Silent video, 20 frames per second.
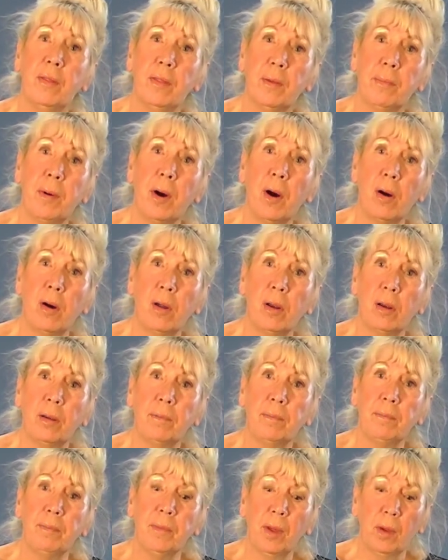the
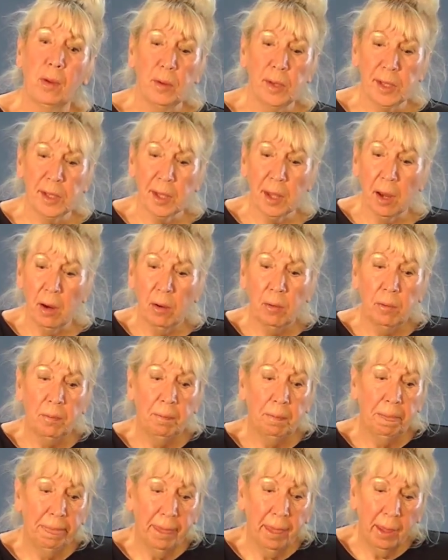poll.
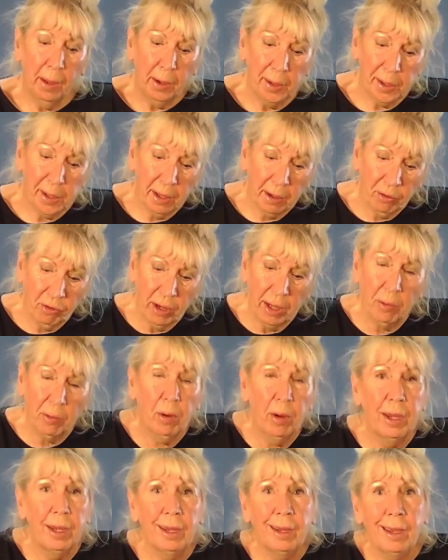So it's actually
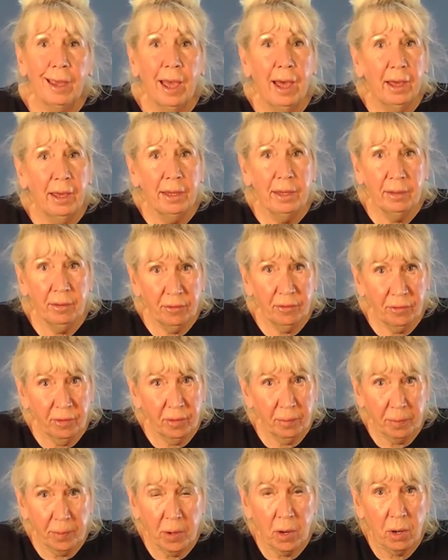quite kind to
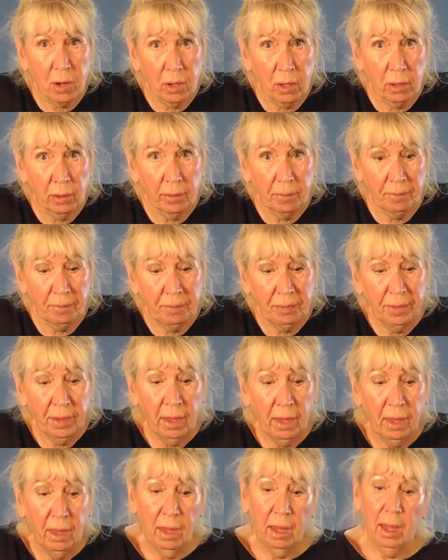the poll.
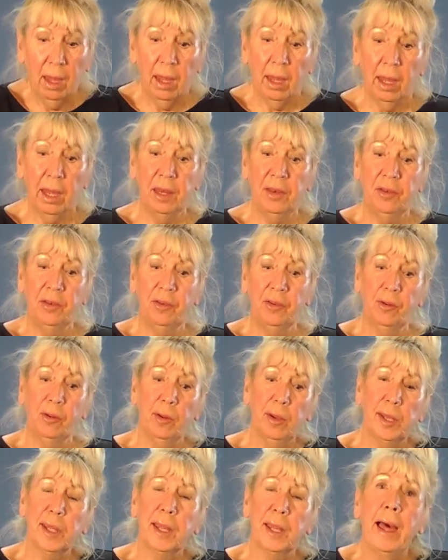It
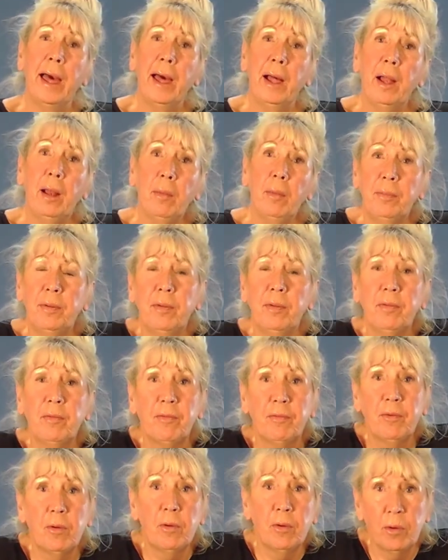does help
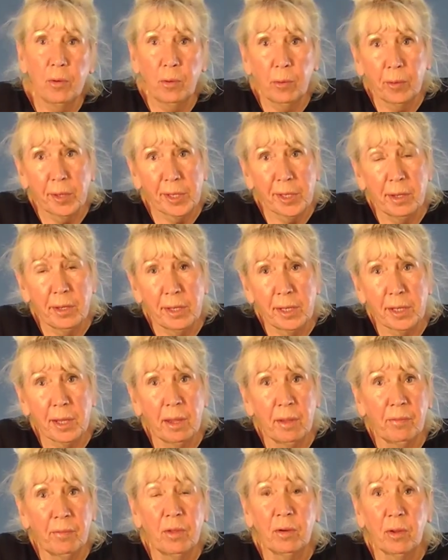for horses
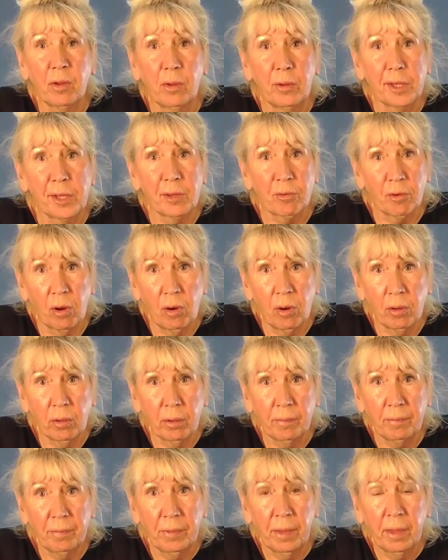that are strong,